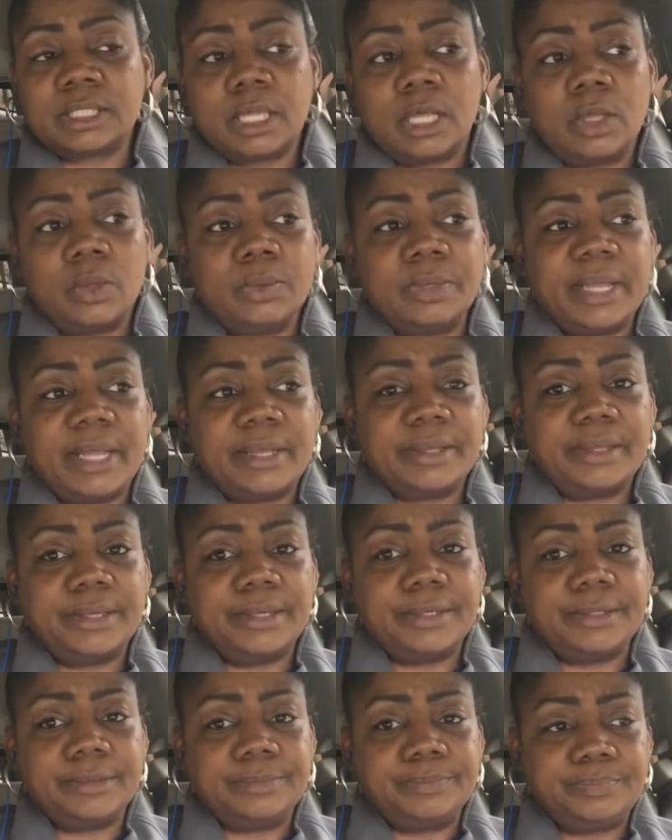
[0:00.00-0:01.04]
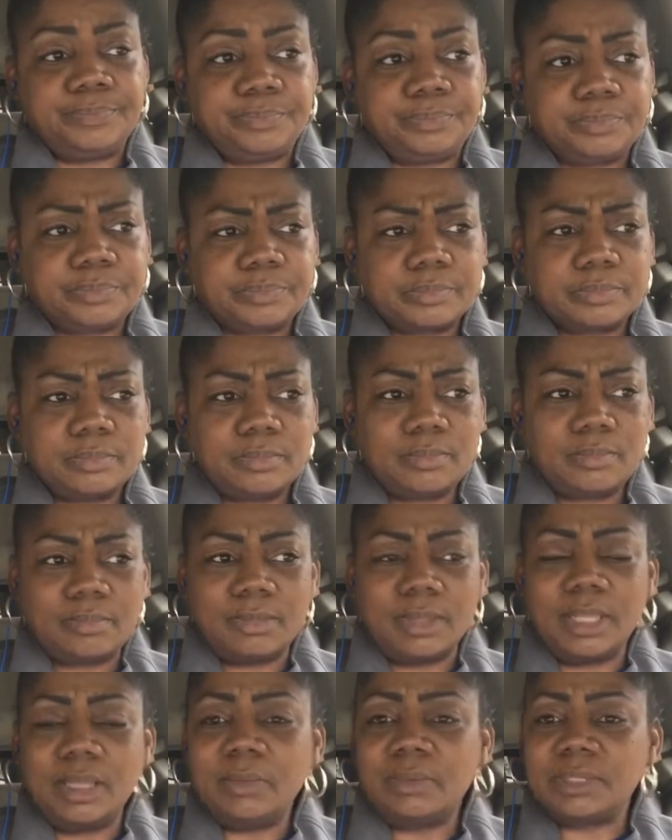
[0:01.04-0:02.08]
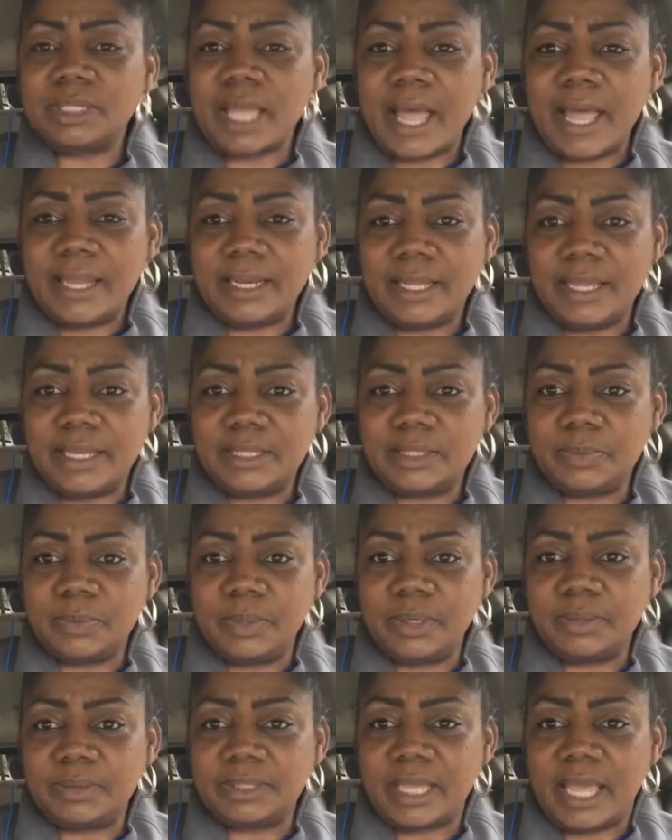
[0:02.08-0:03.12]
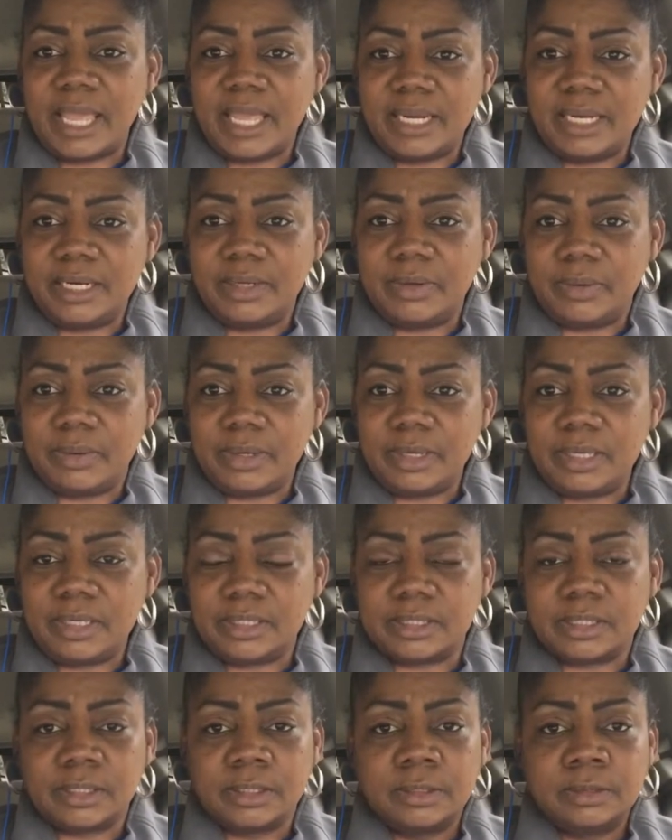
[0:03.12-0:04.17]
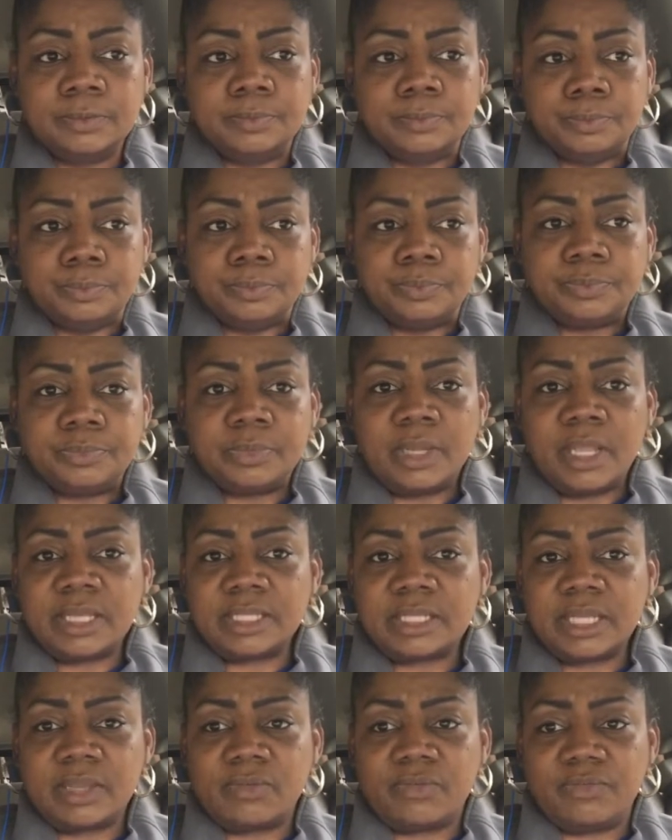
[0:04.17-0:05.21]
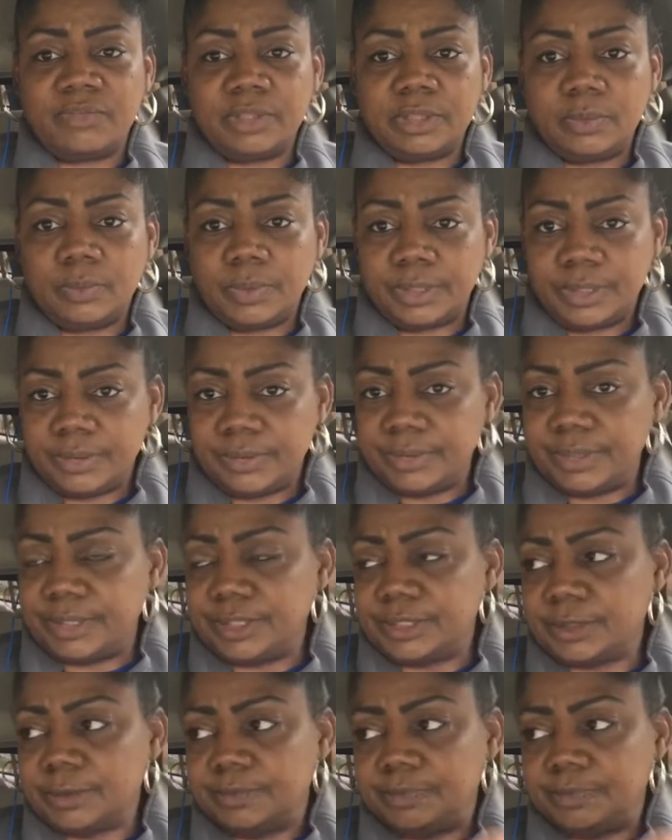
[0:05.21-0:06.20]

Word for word: Cold out here. It was hot last week. It was eighty degrees. Now it's like fifty-one degrees.